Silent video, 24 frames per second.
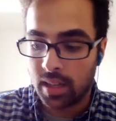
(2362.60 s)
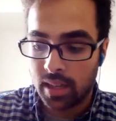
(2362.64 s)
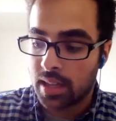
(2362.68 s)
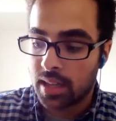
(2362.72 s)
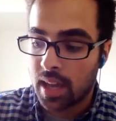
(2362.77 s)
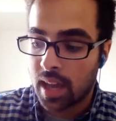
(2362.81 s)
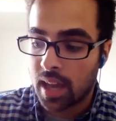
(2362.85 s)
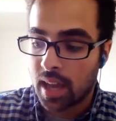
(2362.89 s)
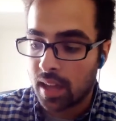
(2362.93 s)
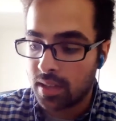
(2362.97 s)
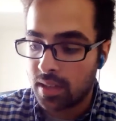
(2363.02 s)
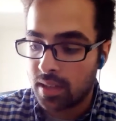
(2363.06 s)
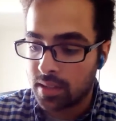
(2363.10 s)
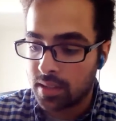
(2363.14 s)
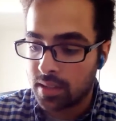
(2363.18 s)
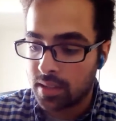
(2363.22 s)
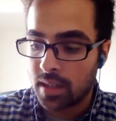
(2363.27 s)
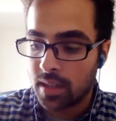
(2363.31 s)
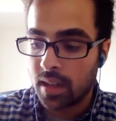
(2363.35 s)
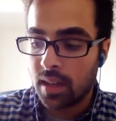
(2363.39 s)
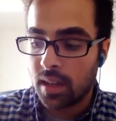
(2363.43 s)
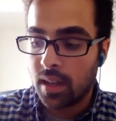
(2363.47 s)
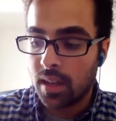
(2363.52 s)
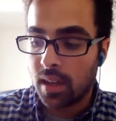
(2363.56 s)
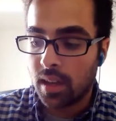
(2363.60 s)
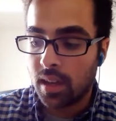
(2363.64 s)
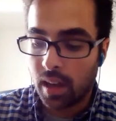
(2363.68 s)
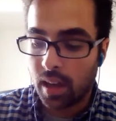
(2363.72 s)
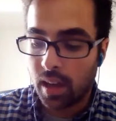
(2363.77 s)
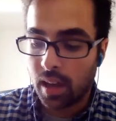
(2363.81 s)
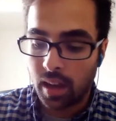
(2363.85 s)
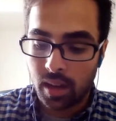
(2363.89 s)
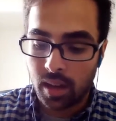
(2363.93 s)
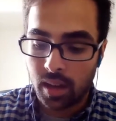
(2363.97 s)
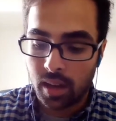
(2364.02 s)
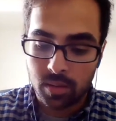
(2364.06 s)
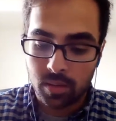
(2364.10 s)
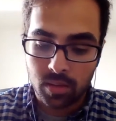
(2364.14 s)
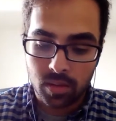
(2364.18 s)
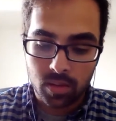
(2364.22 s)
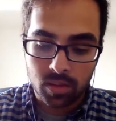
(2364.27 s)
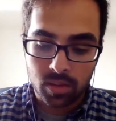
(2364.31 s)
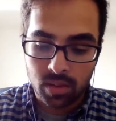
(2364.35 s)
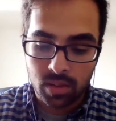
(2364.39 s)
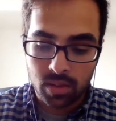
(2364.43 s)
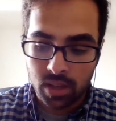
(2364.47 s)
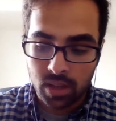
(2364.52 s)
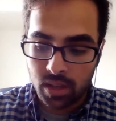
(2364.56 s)
end
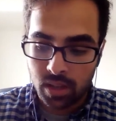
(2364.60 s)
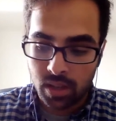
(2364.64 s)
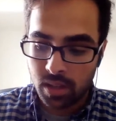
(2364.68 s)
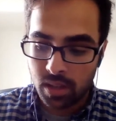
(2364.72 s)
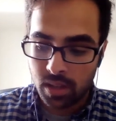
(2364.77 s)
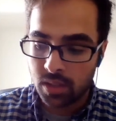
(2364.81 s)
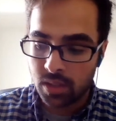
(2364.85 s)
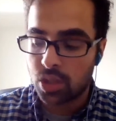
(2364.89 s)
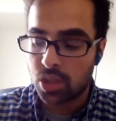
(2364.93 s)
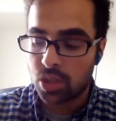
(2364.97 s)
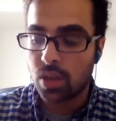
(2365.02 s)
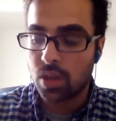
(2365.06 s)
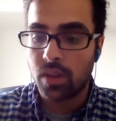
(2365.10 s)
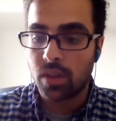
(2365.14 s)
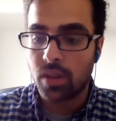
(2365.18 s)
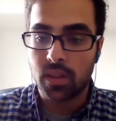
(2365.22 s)
ensure